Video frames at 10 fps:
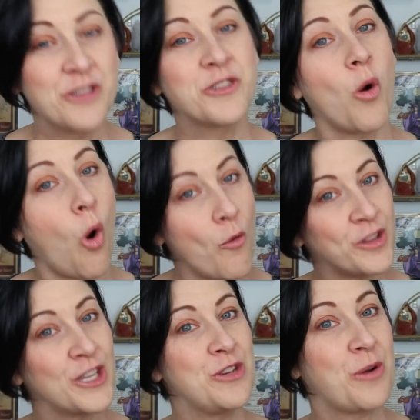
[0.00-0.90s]
So
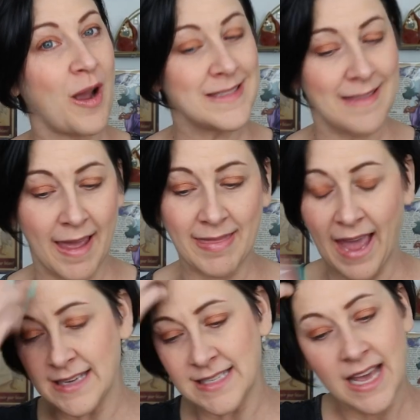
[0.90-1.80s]
hopefully you guys like
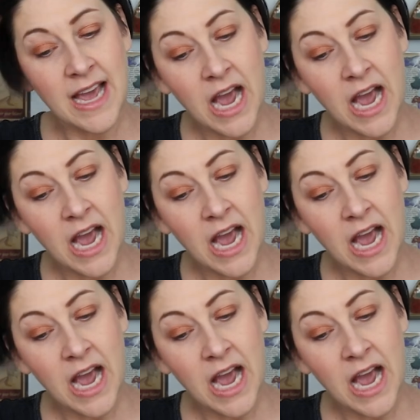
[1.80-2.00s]
that.